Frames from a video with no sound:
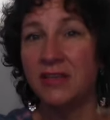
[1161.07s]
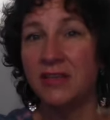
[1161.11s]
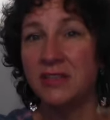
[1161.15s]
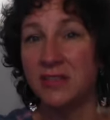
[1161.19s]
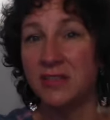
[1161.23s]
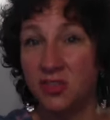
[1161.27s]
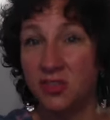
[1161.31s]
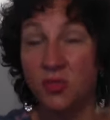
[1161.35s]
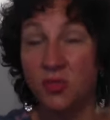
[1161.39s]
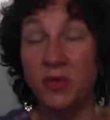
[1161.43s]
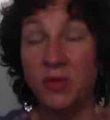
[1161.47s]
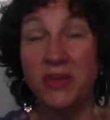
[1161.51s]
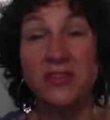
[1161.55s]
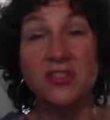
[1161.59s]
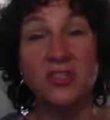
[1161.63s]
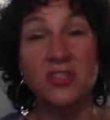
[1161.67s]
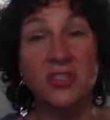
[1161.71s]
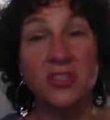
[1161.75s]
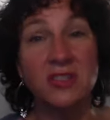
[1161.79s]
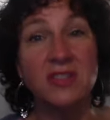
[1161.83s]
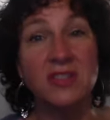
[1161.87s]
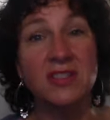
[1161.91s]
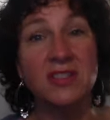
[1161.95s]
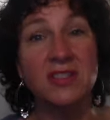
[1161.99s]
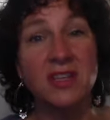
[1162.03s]

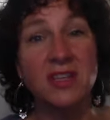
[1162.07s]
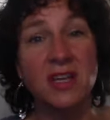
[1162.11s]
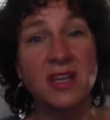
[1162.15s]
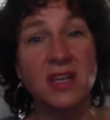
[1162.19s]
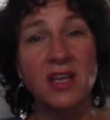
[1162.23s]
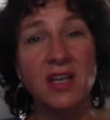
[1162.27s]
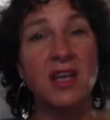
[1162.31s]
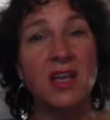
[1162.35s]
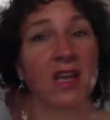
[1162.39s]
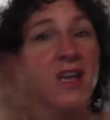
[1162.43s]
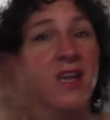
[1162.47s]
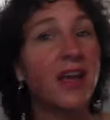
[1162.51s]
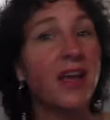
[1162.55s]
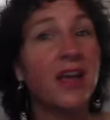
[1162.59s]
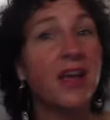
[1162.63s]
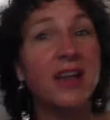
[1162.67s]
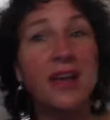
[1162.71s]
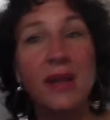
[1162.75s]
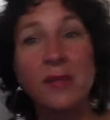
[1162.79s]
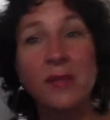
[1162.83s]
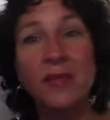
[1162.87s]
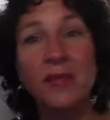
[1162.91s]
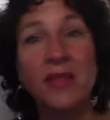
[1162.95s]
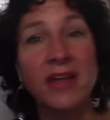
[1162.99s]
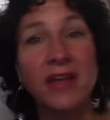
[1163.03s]
situations. And
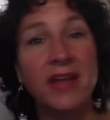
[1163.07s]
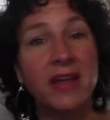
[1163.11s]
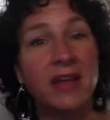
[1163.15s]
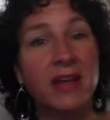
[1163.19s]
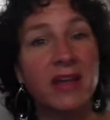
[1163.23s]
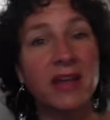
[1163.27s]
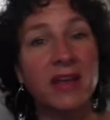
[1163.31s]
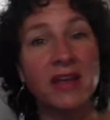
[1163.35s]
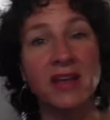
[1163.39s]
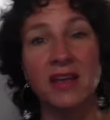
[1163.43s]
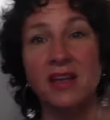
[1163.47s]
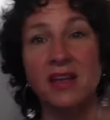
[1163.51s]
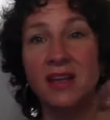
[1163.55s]
I'm like,